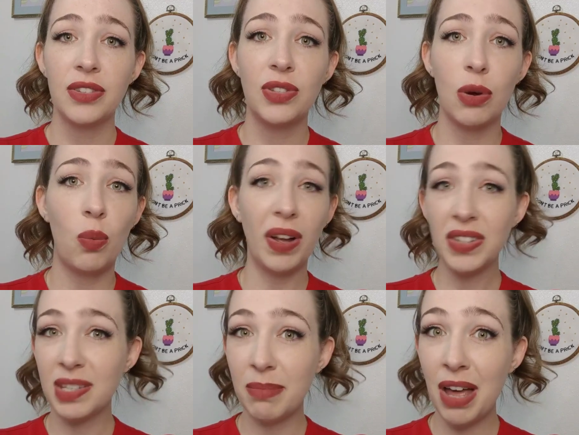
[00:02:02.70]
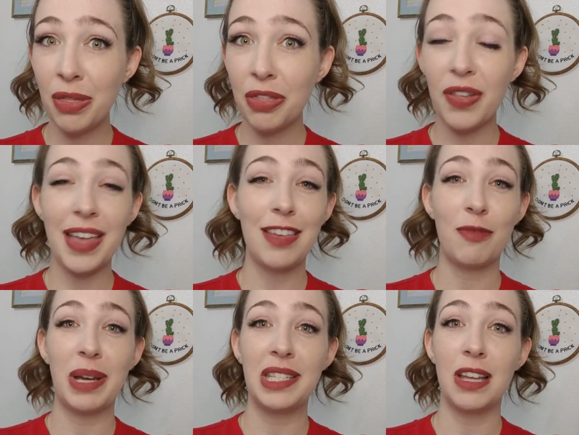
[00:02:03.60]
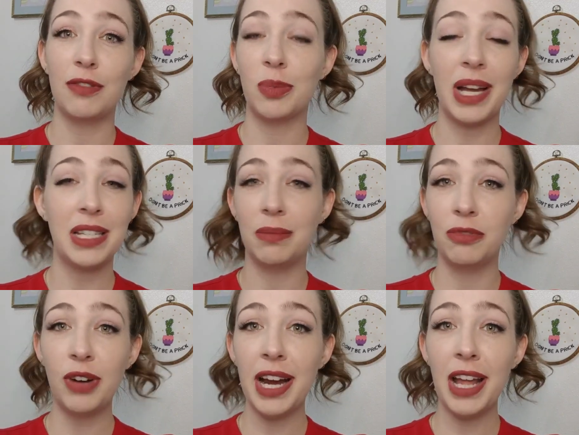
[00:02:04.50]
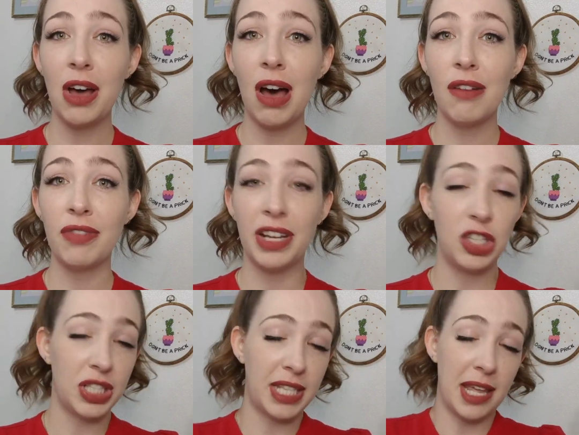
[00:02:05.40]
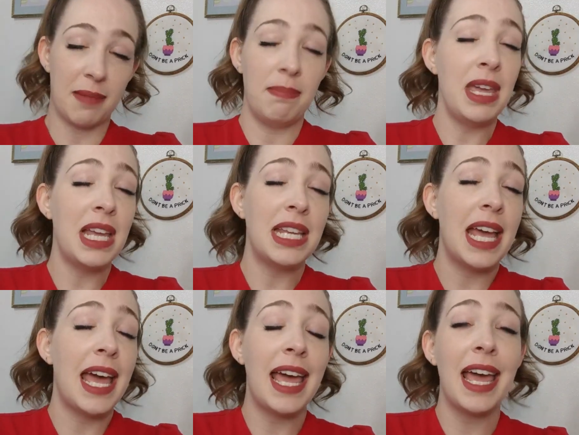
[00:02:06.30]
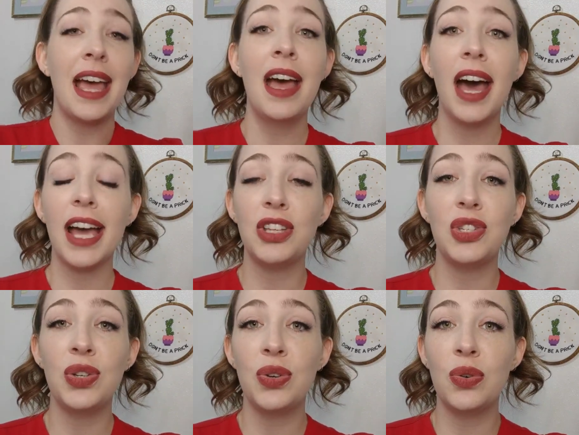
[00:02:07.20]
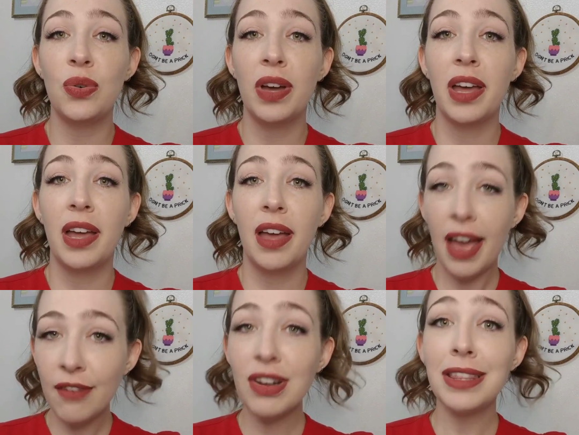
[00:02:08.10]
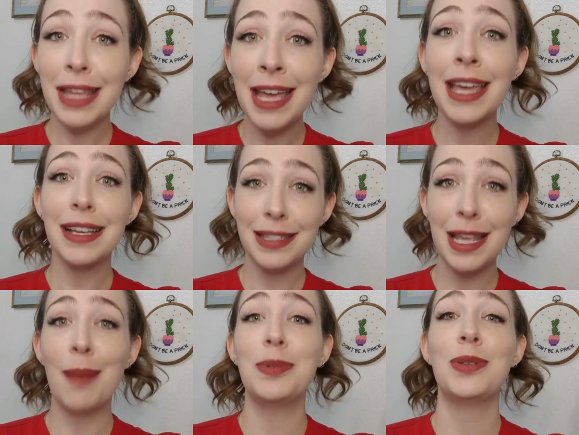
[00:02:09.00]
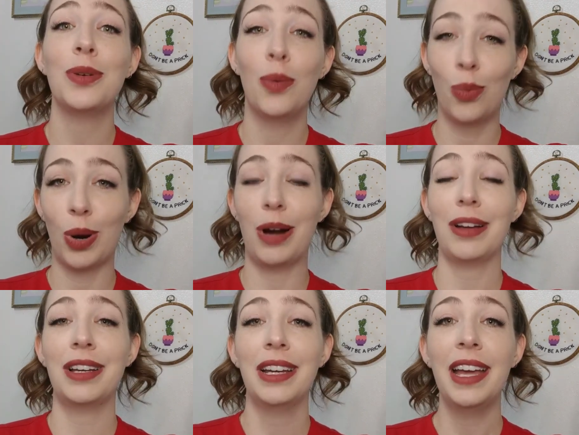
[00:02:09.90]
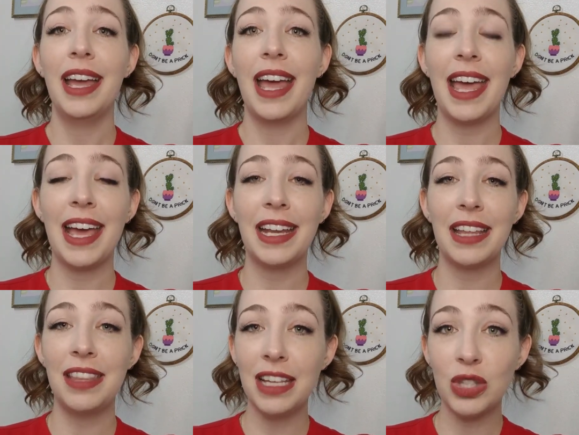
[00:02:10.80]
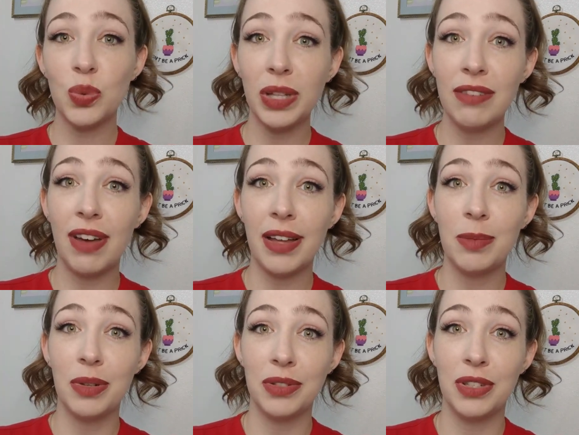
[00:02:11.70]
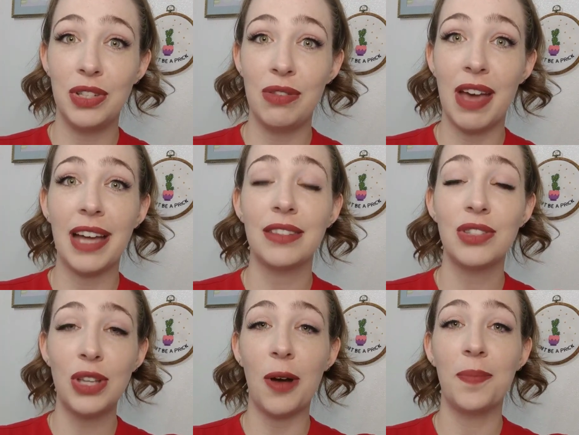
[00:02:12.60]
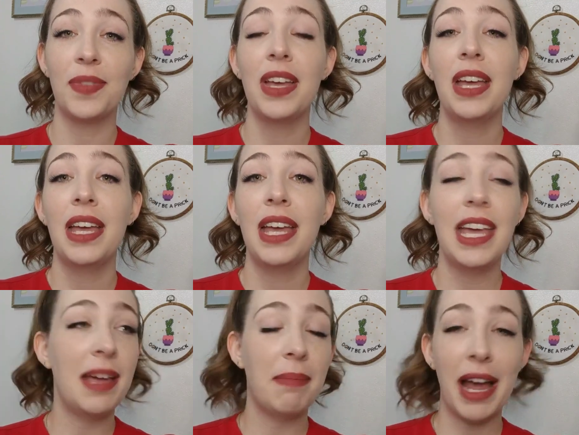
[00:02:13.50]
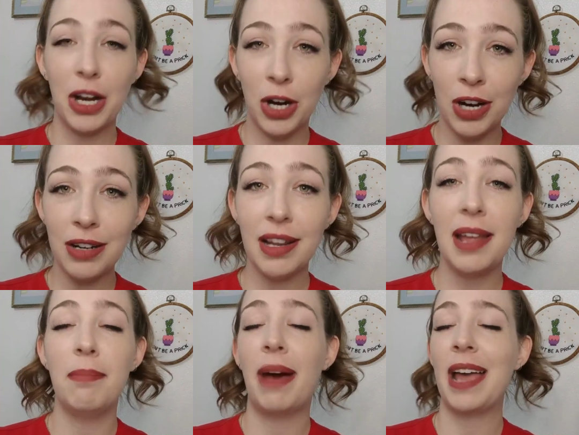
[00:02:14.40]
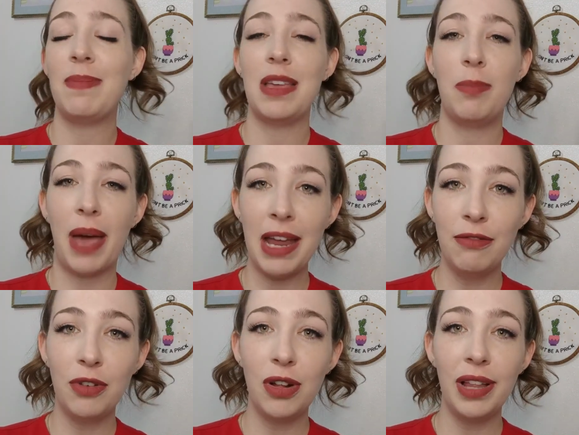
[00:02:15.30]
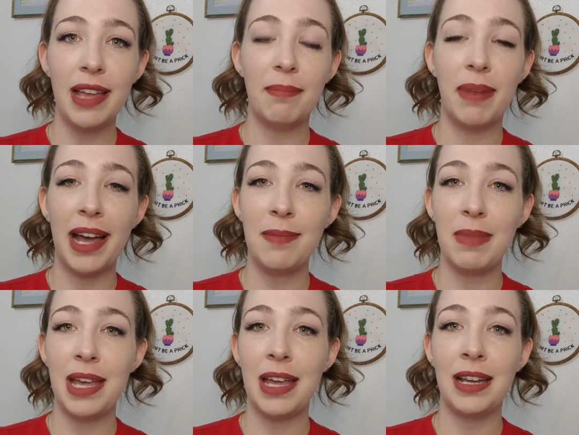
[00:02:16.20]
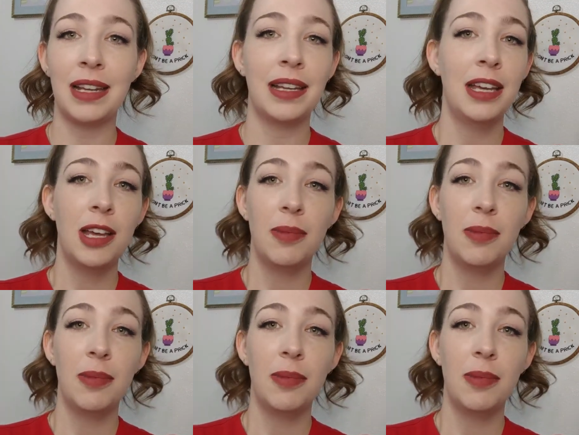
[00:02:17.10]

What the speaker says: So once a month, I give myself a random Friday off and I just take a me day. I do everything except work. And I think it's really valuable to do that. So it might hurt, it might be painful, it might mean